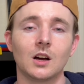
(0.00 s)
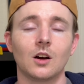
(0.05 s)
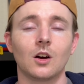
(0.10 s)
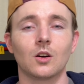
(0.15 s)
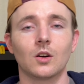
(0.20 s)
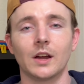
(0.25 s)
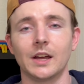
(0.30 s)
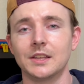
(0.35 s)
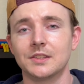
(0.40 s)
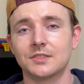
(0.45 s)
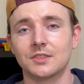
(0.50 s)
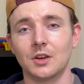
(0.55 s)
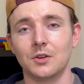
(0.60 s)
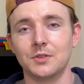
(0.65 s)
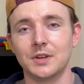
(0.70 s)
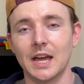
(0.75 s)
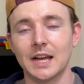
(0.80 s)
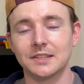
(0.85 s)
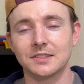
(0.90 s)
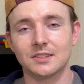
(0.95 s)
All right, so
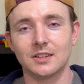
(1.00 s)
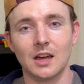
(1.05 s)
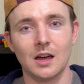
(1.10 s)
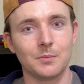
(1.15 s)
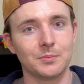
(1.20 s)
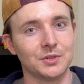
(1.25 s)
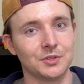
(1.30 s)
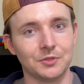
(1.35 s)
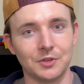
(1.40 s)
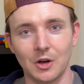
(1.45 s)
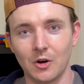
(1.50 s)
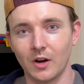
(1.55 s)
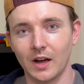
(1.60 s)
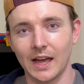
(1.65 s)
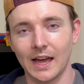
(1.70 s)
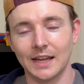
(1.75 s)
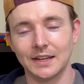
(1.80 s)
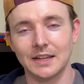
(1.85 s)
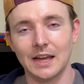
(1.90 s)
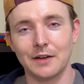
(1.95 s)
next up, I
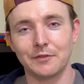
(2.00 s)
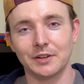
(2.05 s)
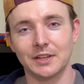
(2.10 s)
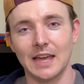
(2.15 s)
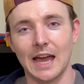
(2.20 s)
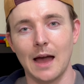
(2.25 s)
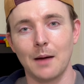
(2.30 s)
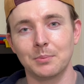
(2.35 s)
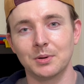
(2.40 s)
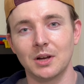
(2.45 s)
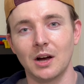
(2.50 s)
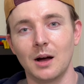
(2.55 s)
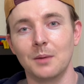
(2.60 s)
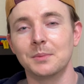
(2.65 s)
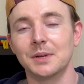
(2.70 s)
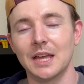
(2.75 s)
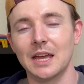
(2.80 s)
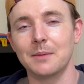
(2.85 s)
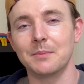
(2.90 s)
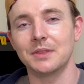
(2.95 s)
had to have a
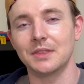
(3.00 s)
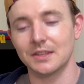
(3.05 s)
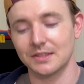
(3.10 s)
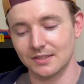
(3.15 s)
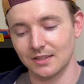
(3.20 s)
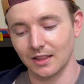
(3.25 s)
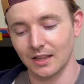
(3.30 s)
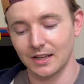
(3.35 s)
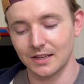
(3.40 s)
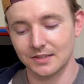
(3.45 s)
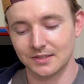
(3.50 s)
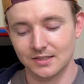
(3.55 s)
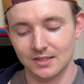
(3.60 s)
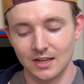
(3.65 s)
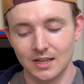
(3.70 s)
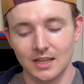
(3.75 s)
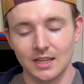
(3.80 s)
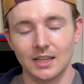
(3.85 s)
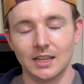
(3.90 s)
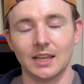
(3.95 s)
Capcom game in this list,
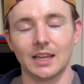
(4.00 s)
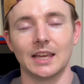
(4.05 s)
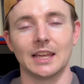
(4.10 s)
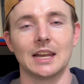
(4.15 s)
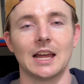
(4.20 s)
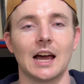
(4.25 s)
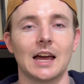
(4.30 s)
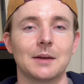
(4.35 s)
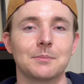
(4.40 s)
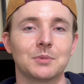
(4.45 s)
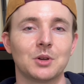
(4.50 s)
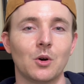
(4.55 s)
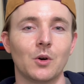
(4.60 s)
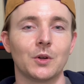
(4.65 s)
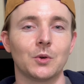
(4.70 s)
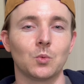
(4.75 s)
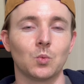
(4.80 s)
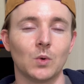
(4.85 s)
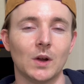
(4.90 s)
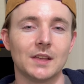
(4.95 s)
and I'm
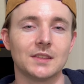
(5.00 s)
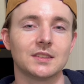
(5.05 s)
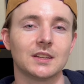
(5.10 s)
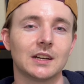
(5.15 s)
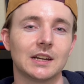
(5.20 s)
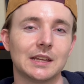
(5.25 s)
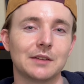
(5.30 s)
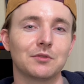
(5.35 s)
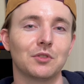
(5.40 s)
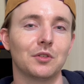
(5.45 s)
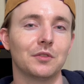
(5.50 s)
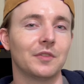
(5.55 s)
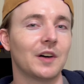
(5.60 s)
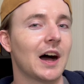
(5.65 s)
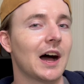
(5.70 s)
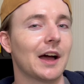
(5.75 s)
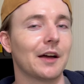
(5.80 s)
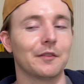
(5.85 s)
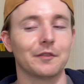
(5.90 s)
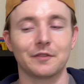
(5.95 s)
going Resident Evil
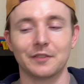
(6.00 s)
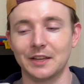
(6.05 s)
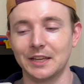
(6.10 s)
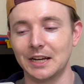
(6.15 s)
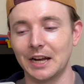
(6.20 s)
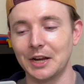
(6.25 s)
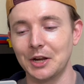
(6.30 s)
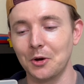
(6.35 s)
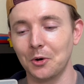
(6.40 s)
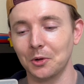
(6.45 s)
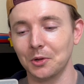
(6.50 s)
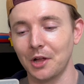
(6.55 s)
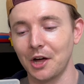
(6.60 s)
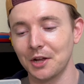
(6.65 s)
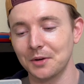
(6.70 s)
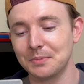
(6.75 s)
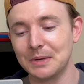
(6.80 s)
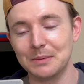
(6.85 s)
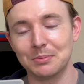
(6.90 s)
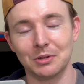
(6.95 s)
5. And I know a
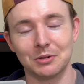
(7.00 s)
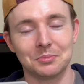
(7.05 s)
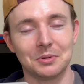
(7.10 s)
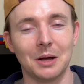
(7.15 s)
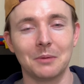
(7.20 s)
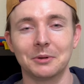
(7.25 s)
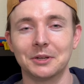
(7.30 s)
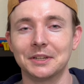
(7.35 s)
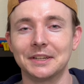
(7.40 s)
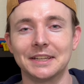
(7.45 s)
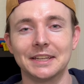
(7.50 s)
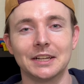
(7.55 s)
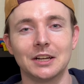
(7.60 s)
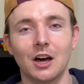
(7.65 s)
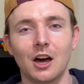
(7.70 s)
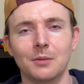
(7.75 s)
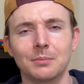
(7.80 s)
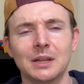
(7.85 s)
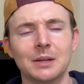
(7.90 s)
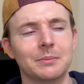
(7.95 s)
lot of people are probably gonna get
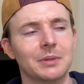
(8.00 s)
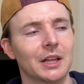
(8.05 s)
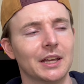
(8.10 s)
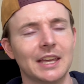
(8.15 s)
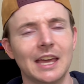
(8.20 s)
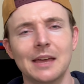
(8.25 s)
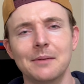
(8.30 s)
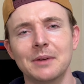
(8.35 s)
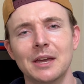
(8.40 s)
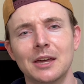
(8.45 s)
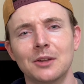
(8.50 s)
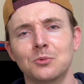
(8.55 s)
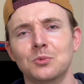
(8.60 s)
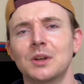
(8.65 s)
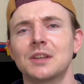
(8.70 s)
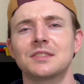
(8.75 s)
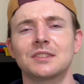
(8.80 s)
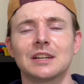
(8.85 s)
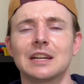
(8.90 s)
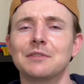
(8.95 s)
on me and be like, hey man,
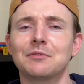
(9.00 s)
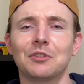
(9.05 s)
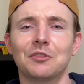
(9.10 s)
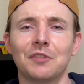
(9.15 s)
Resident Evil